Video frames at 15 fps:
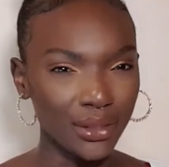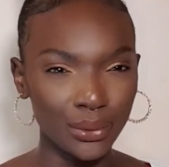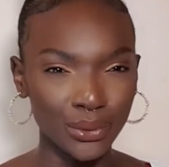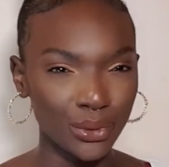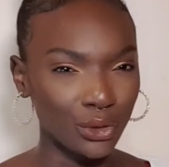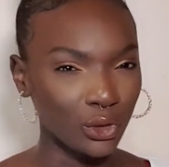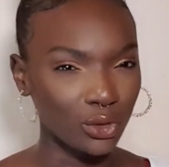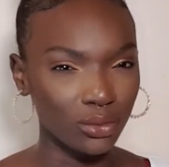I
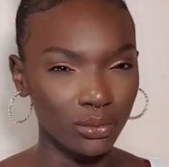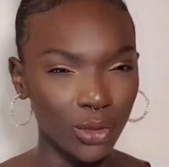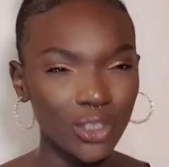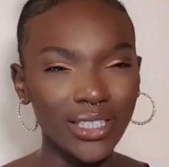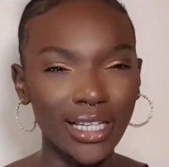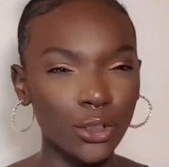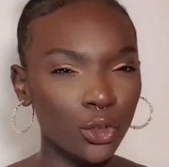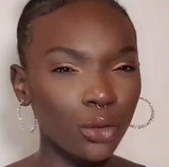don't know,
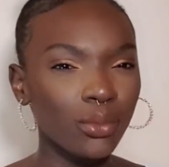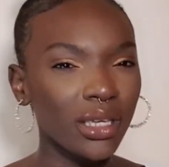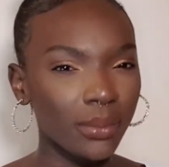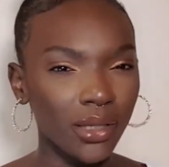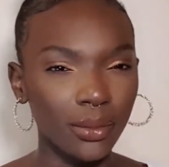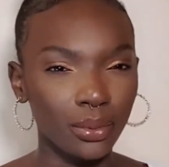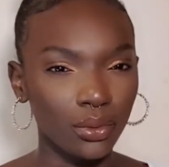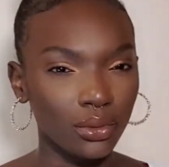because I do
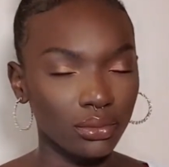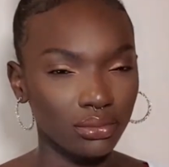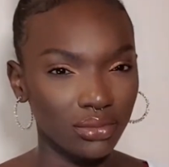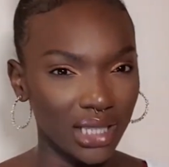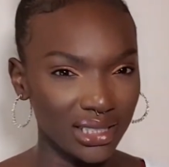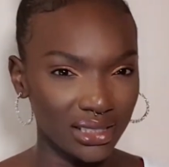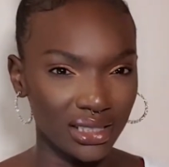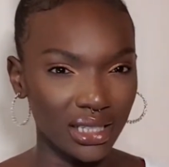meet
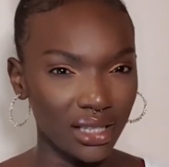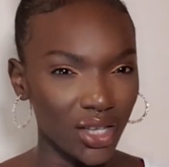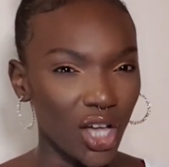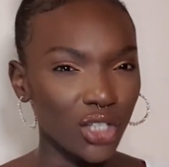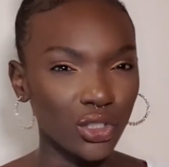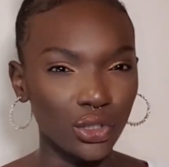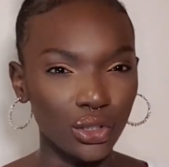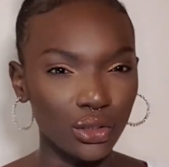people. That's the
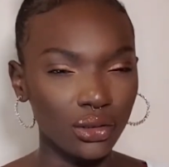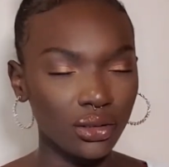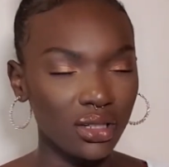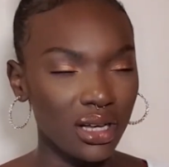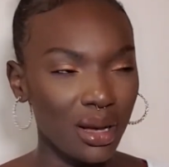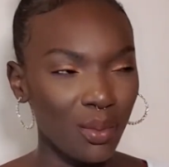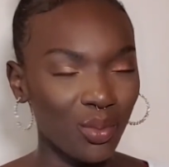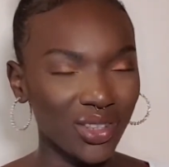thing. I
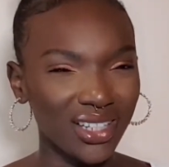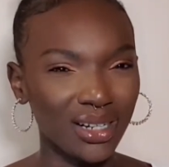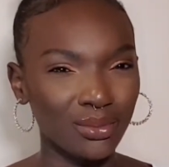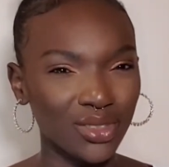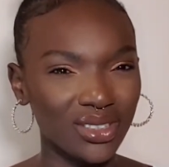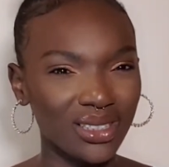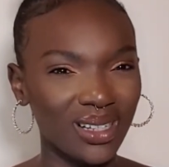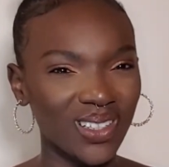do, but
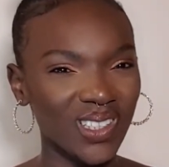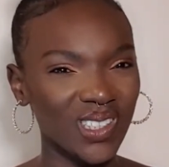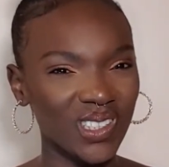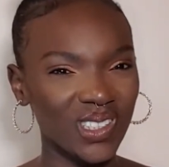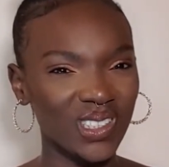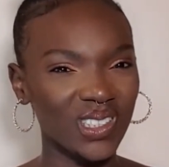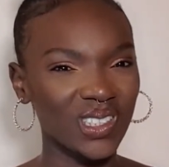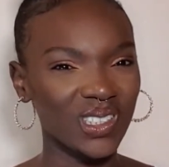then I'm just like,
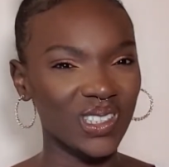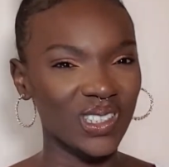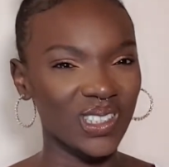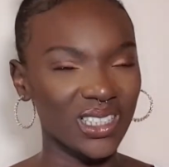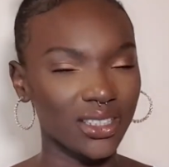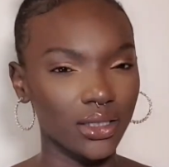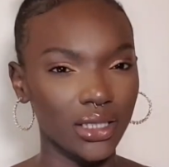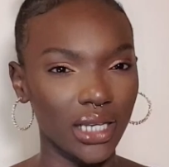
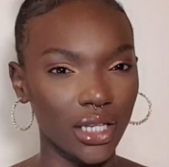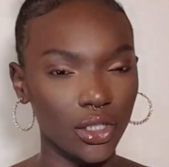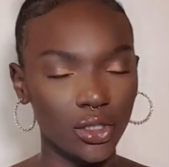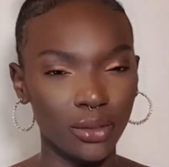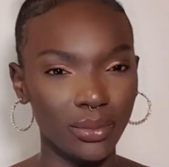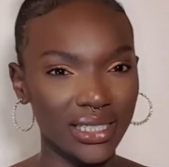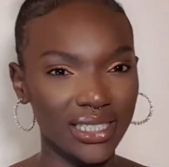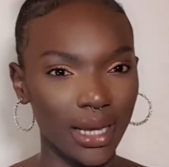yeah,
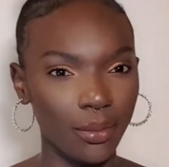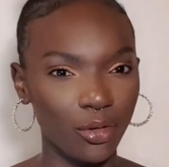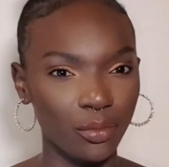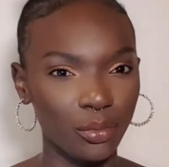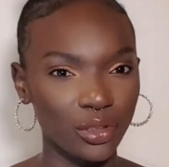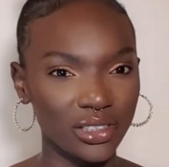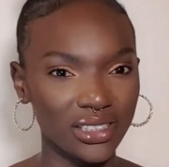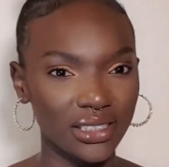you're not my
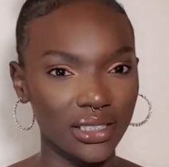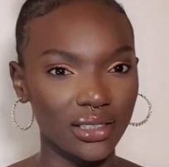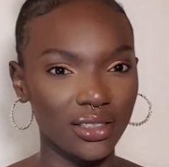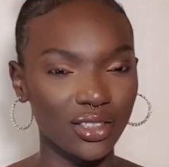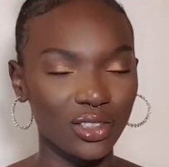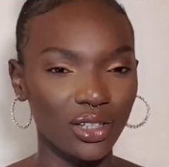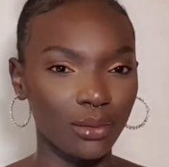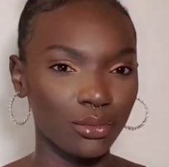type of
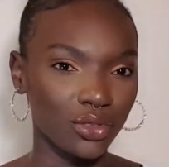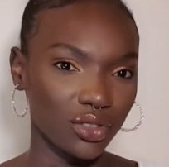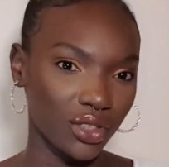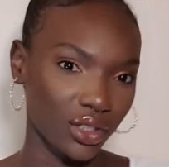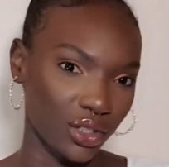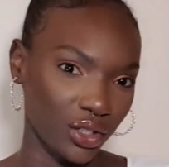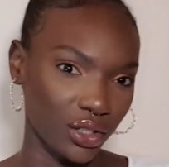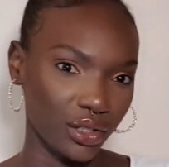person, so I'm
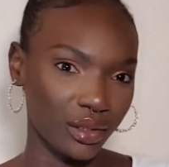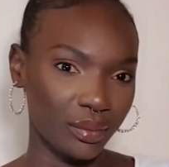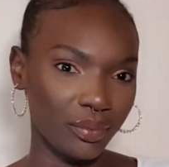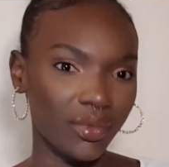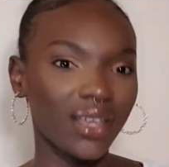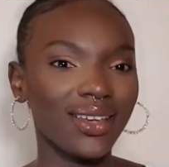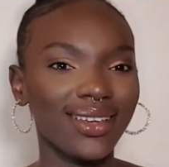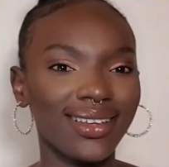just gonna
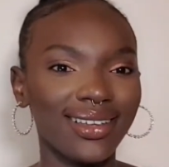go.